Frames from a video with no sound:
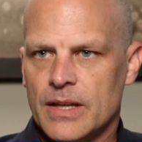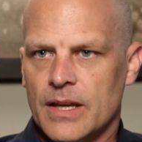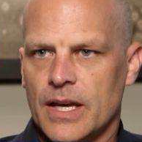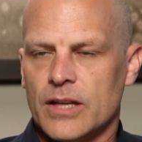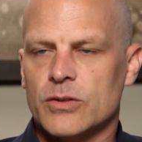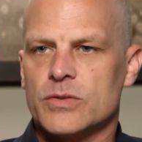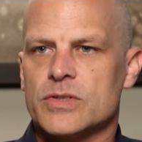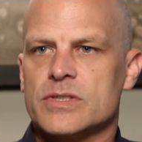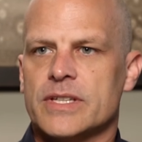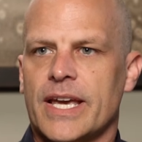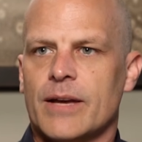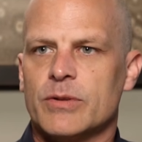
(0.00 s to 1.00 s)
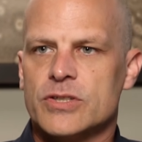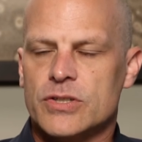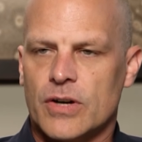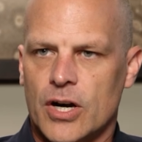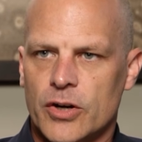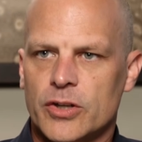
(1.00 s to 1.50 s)
and you'll establish
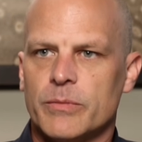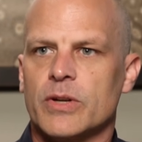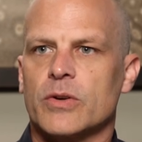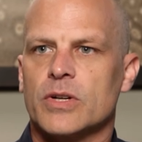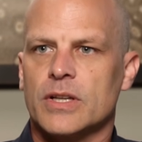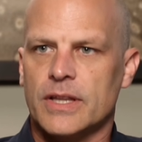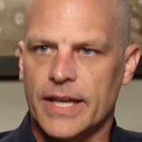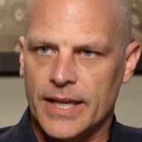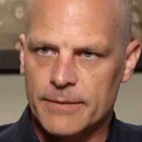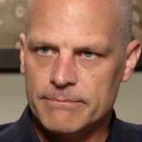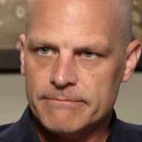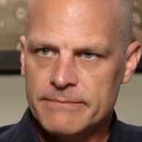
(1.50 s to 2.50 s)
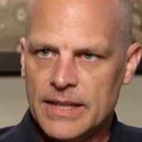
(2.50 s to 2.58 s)
your argument or claim.